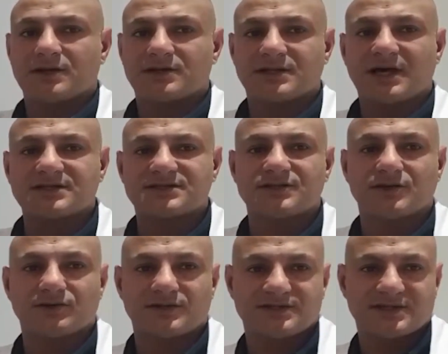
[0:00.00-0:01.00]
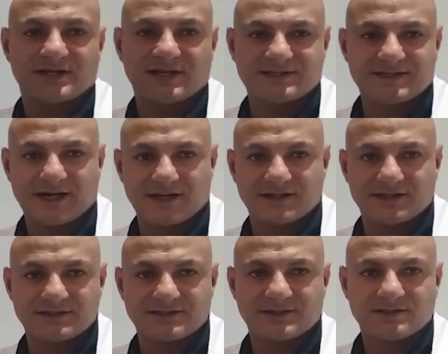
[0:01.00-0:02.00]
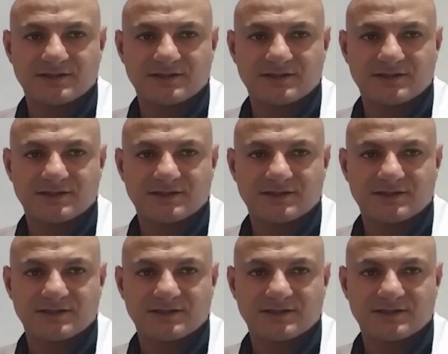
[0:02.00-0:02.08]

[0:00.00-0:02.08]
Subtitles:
that's known as an antagonist.